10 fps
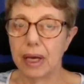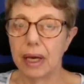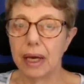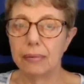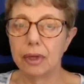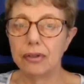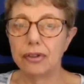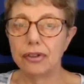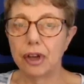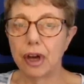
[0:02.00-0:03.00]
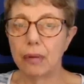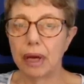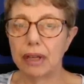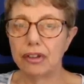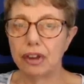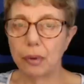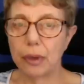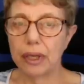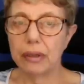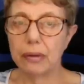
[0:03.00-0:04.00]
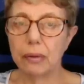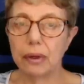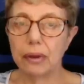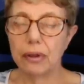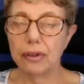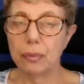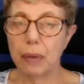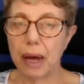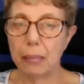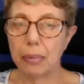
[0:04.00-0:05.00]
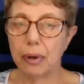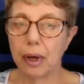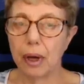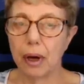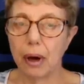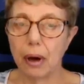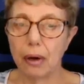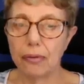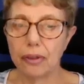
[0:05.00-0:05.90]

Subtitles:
I'm going to start by showing you this map of